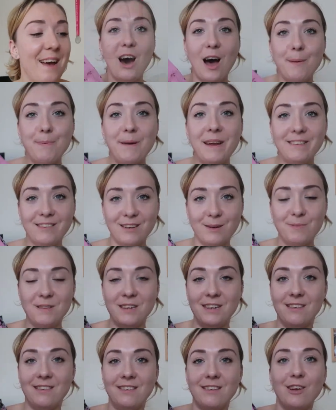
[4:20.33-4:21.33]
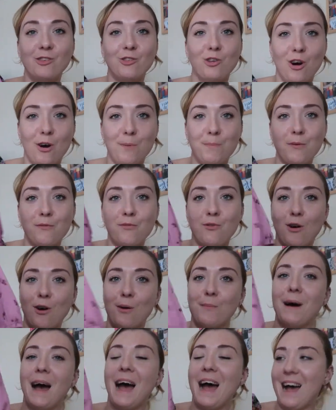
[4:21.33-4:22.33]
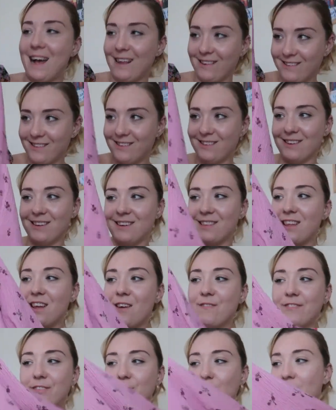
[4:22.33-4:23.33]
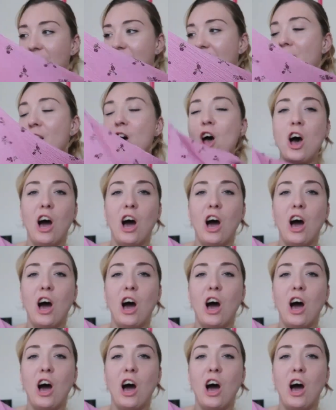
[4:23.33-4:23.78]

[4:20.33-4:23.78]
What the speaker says: I picked up this top from Asda the other night.